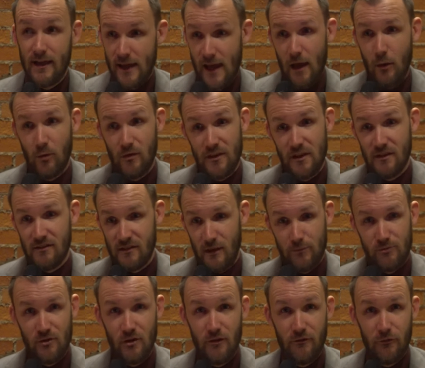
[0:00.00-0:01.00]
Again, with the
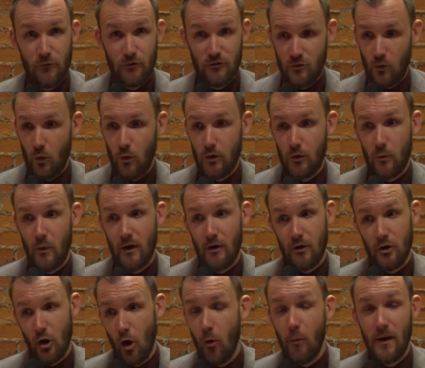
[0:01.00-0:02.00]
exception of the first quarter where
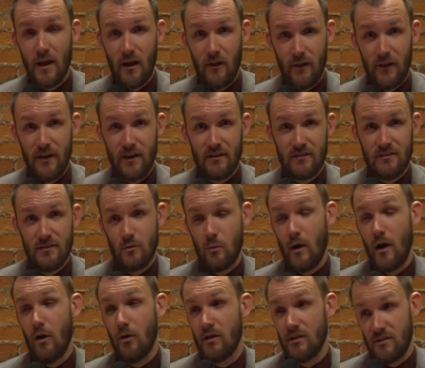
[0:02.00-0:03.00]
nobody on the Knicks did
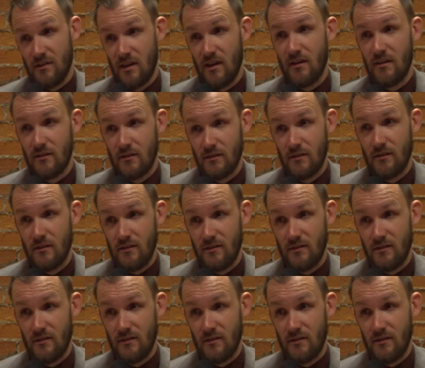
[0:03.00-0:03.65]
well because